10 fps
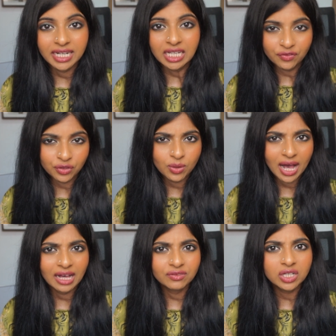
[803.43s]
and if you
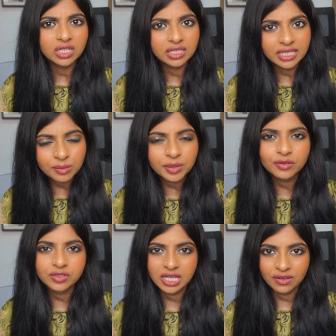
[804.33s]
have a little bit
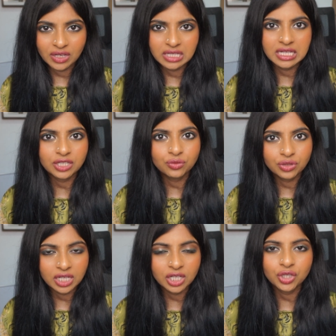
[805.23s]
of savings that you
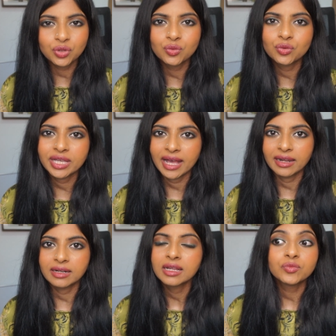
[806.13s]
think you
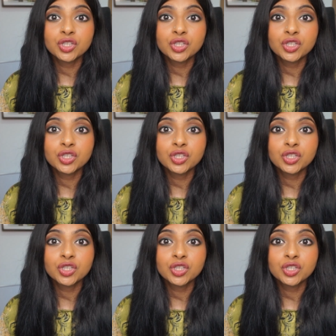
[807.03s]
can